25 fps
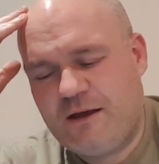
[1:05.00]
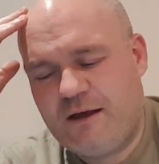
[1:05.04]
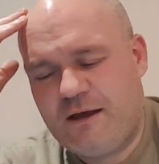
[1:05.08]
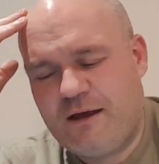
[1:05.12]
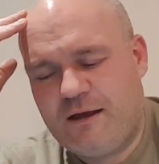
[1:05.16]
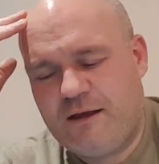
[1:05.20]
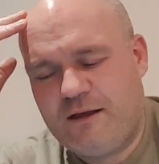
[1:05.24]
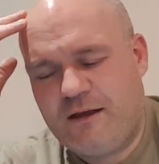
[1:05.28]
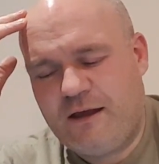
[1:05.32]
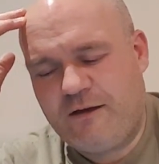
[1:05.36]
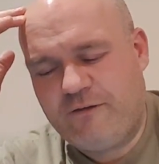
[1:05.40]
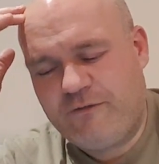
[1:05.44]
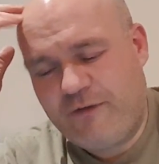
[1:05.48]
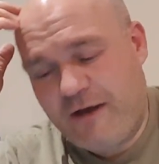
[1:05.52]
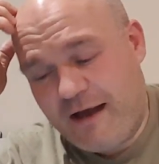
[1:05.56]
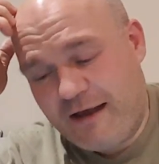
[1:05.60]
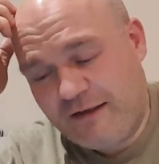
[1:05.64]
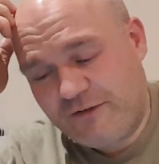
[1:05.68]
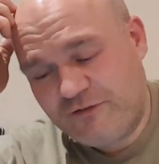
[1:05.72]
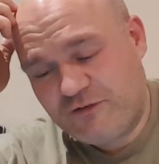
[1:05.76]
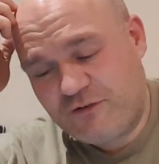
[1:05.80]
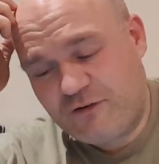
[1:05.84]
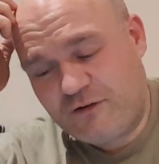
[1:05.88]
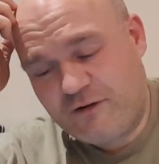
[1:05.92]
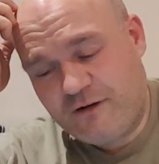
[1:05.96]
I've
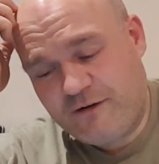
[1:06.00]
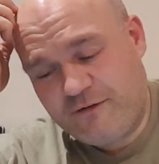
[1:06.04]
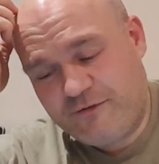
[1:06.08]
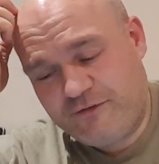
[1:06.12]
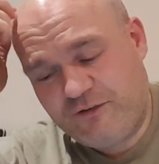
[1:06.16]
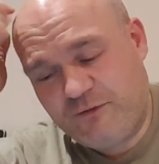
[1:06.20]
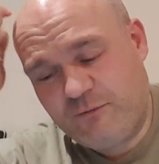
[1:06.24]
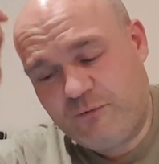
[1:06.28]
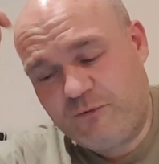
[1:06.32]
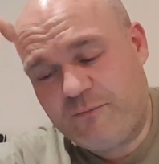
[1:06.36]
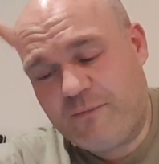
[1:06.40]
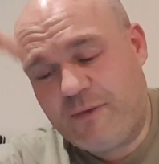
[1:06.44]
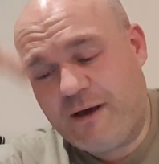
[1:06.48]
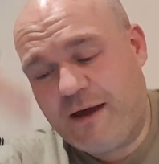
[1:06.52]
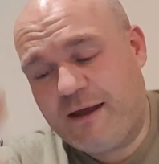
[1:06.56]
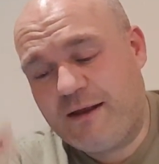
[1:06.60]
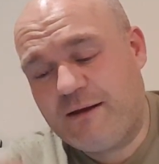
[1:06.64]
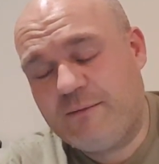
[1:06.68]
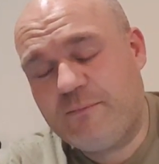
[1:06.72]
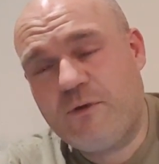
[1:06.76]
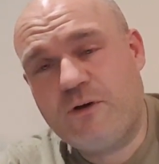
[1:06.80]
asked her if she would mind.